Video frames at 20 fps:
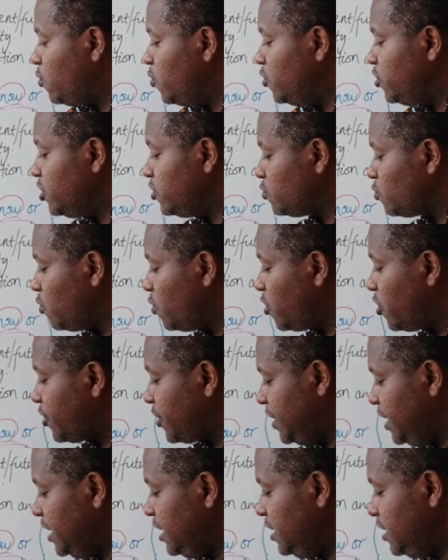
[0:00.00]
wouldn't
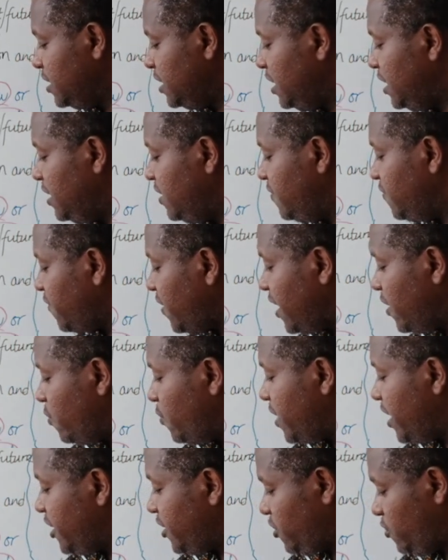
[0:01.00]
worry if I
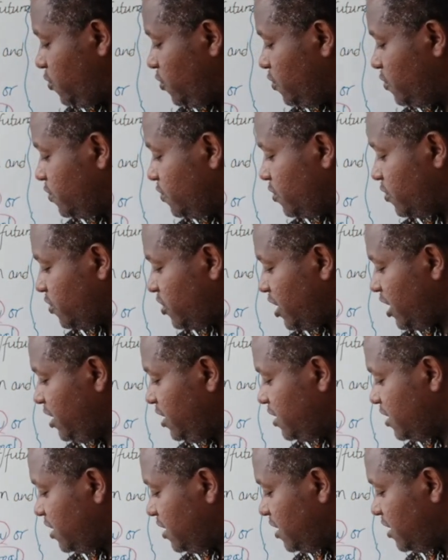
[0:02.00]
were you.
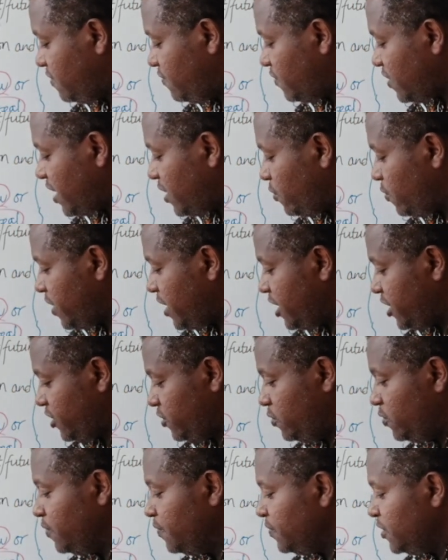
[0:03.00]
Okay, if I were
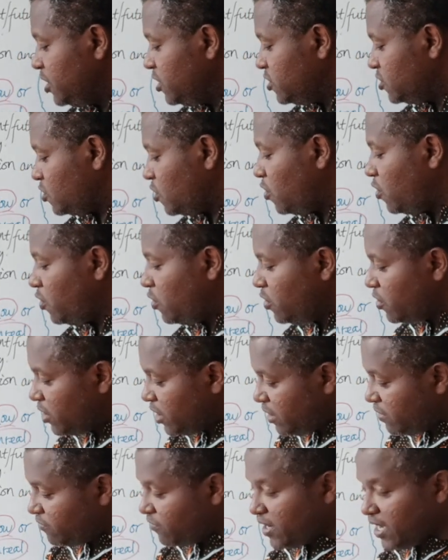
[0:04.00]
you. So
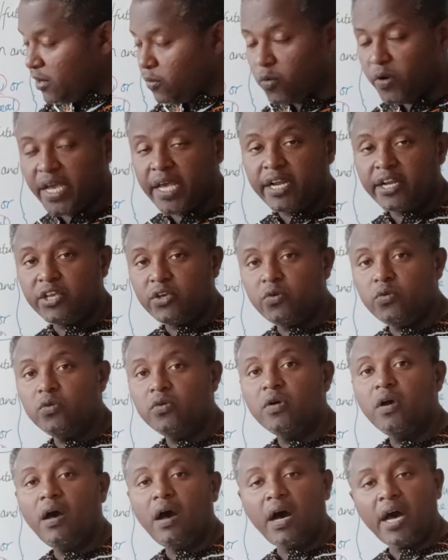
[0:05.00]
if I were
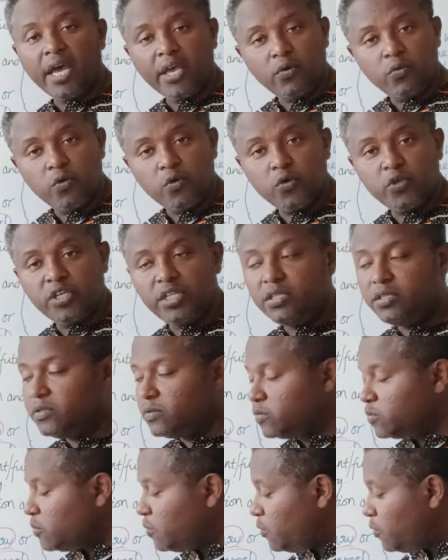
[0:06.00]
you, I wouldn't
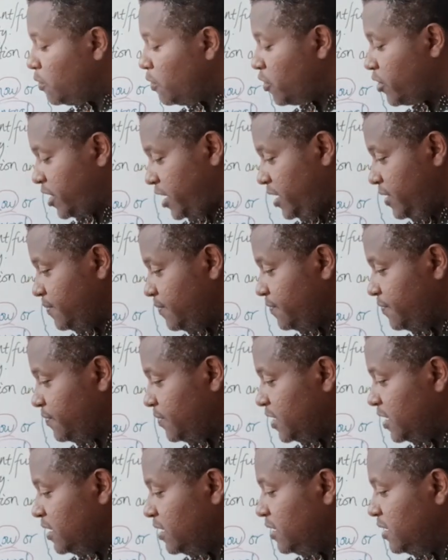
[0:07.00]
worry.
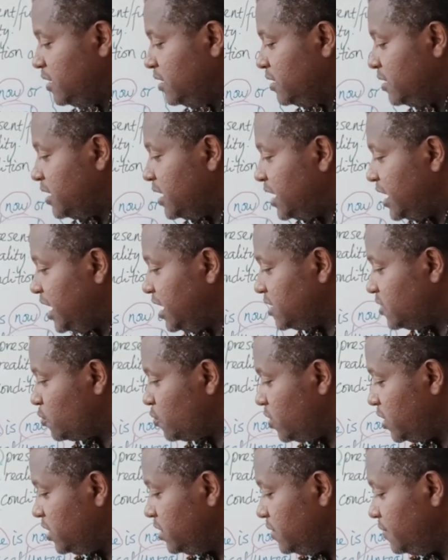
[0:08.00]
The next
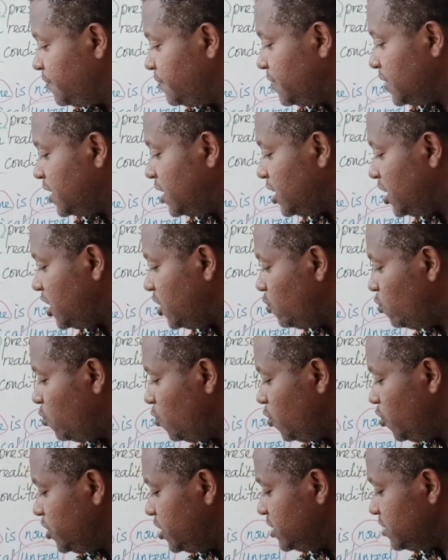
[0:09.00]
one, he
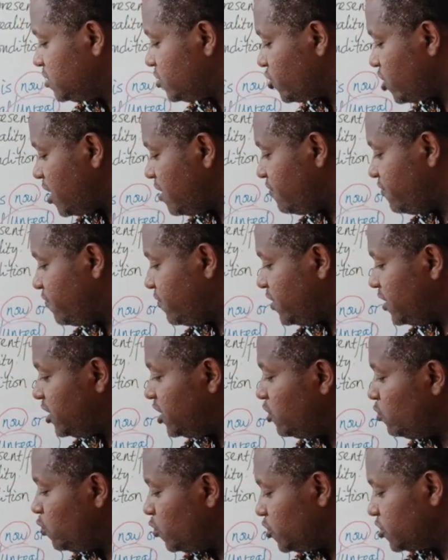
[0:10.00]
would
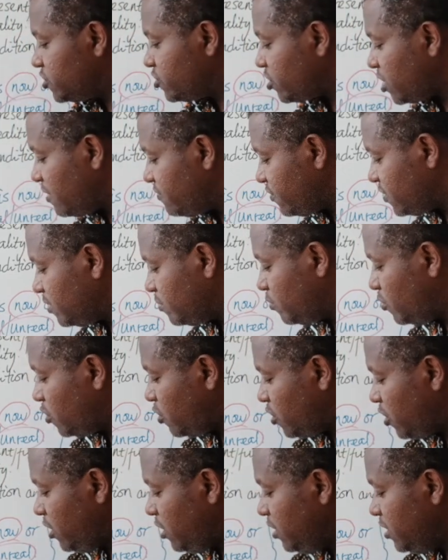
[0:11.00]
travel
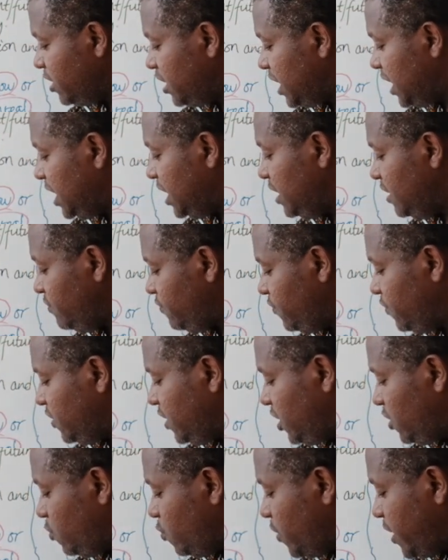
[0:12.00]
more if
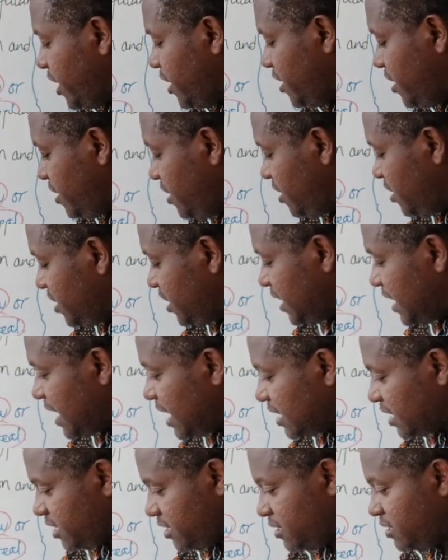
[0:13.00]
he were
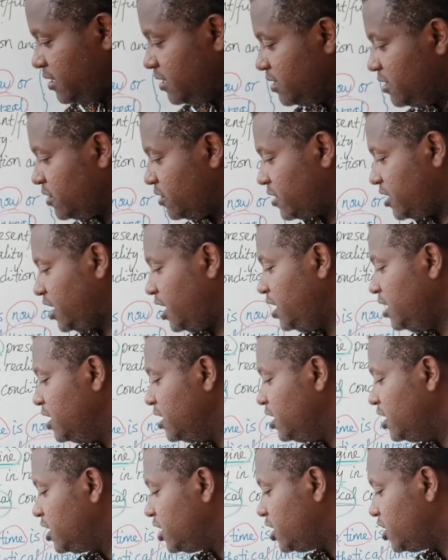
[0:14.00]
younger. Okay,
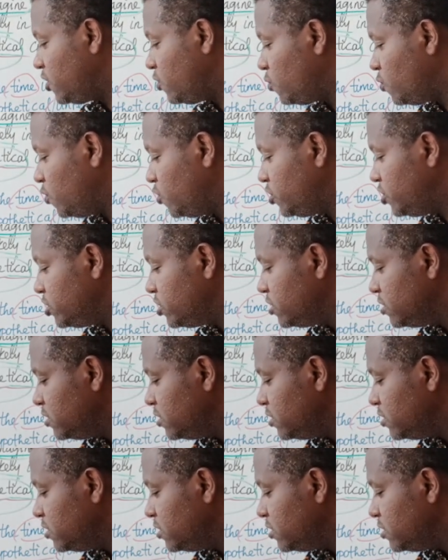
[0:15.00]
he would